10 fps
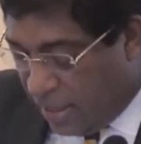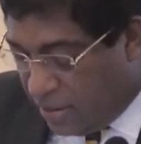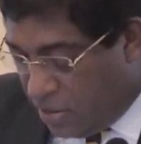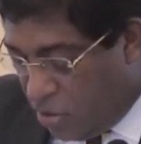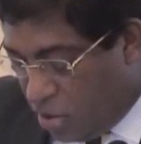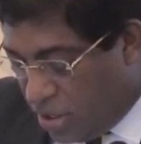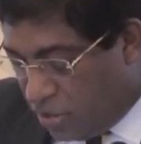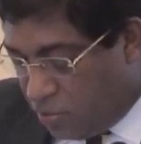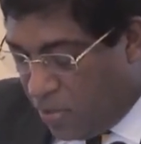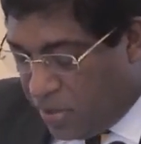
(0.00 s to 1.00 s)
is not
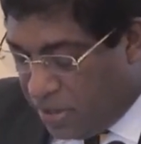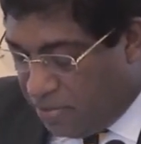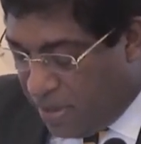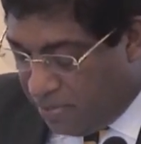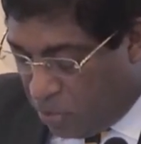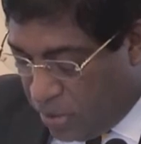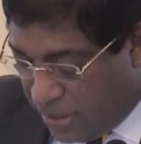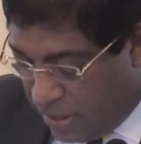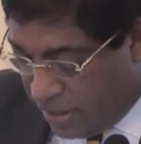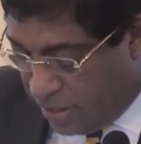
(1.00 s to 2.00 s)
exploited by
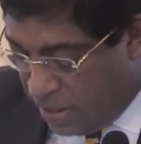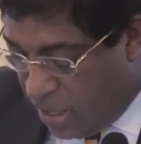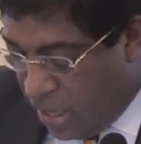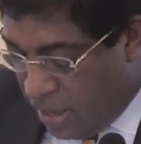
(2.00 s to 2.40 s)
political